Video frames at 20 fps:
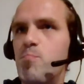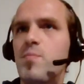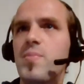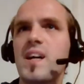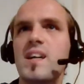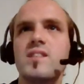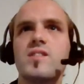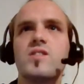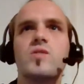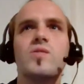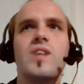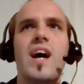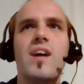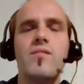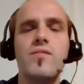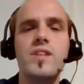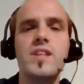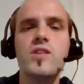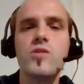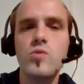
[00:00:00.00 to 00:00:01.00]
But to
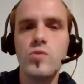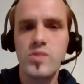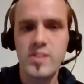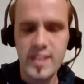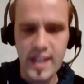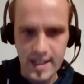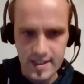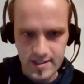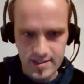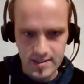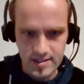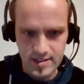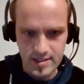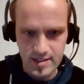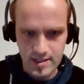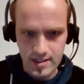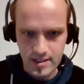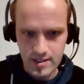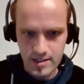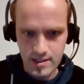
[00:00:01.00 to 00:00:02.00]
have the
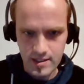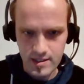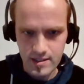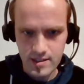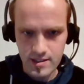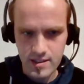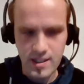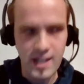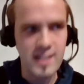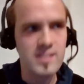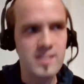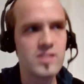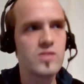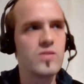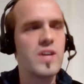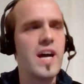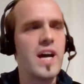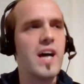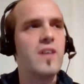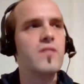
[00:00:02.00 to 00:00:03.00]
audacity and
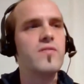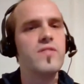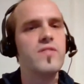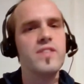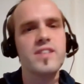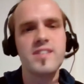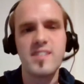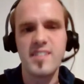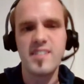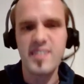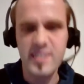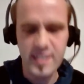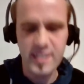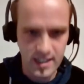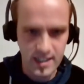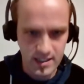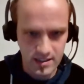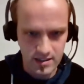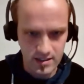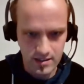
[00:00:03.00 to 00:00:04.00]
to have the
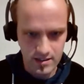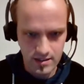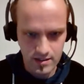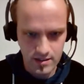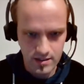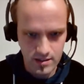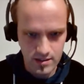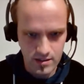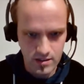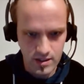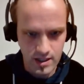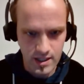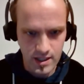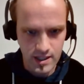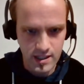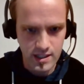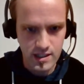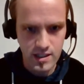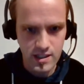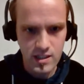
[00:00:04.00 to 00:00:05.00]
sickness,
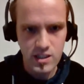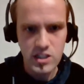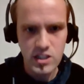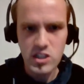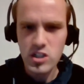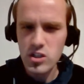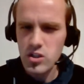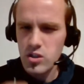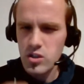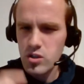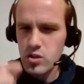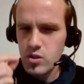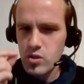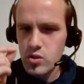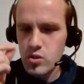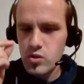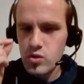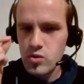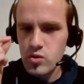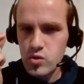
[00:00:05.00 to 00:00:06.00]
okay,
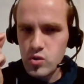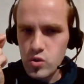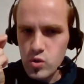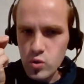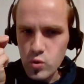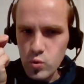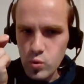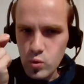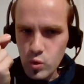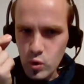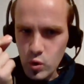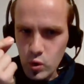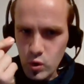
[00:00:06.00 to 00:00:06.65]
to